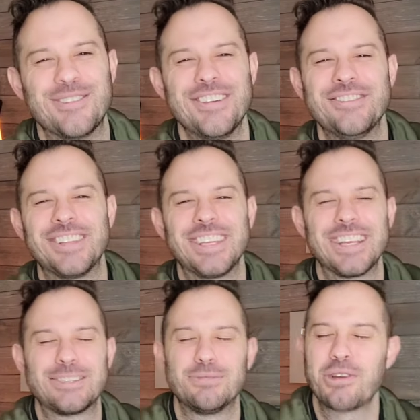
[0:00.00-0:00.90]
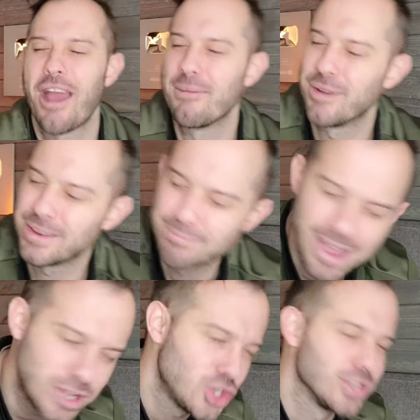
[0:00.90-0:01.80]
If you haven't clicked that subscribe button,
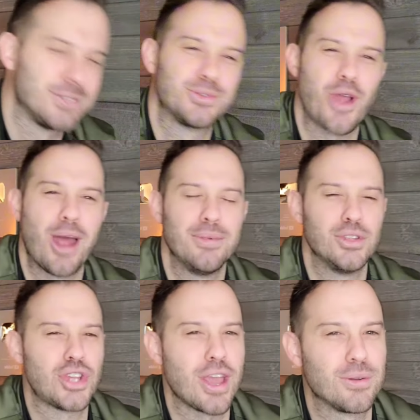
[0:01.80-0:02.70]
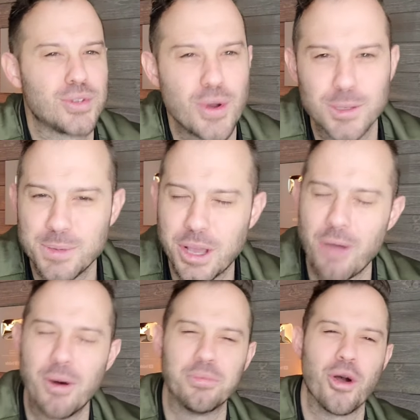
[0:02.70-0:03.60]
make sure to subscribe to the channel, join us,
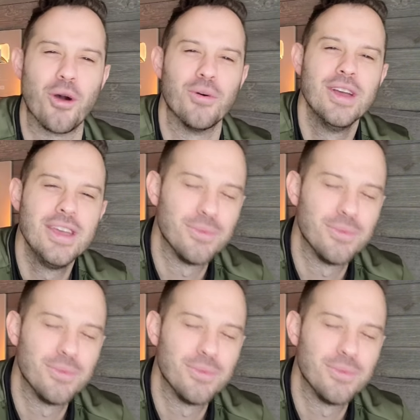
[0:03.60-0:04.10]
become a bro.